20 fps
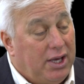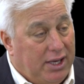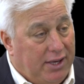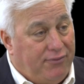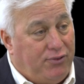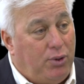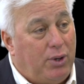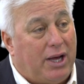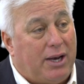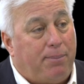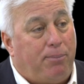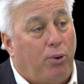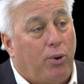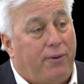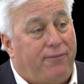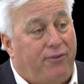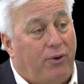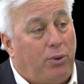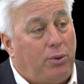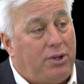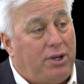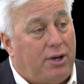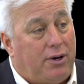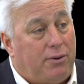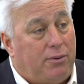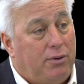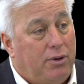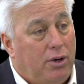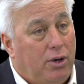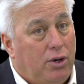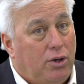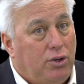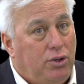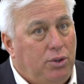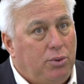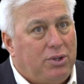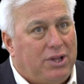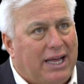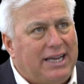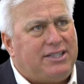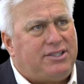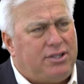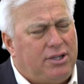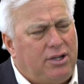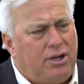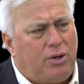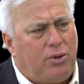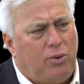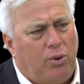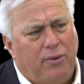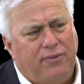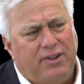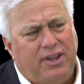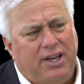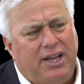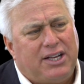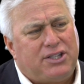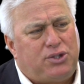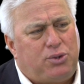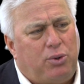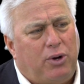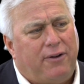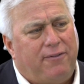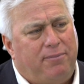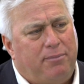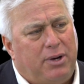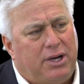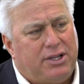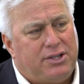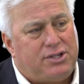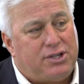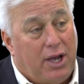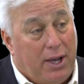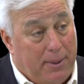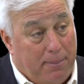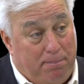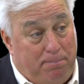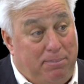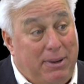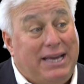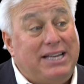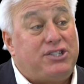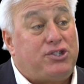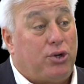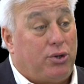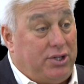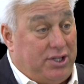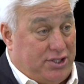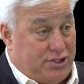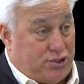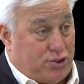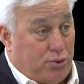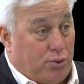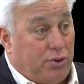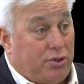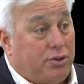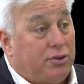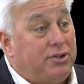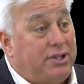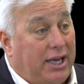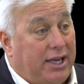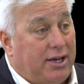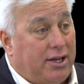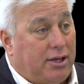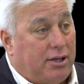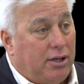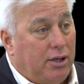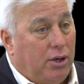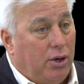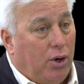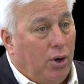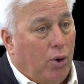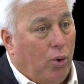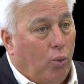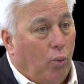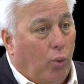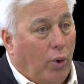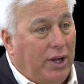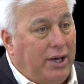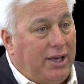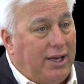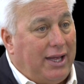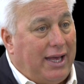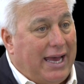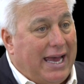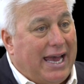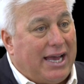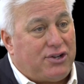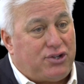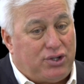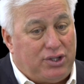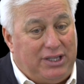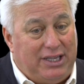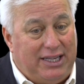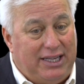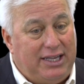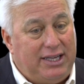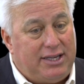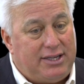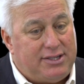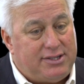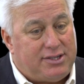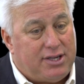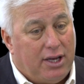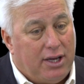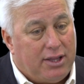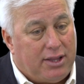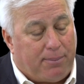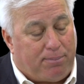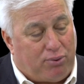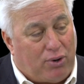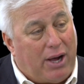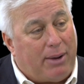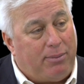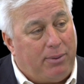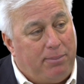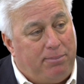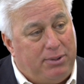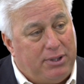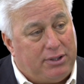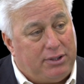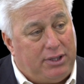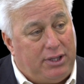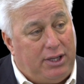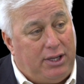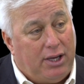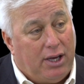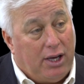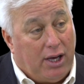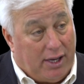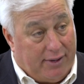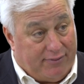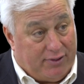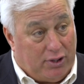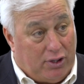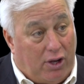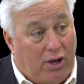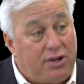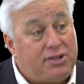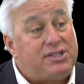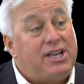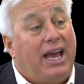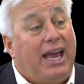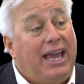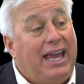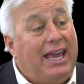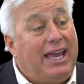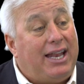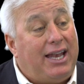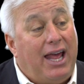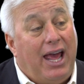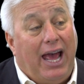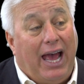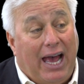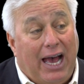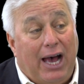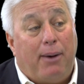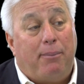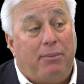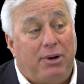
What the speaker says: If you had a portfolio, you would like to know over the next 12 months, based on historical data, what actually is the probability of a loss and how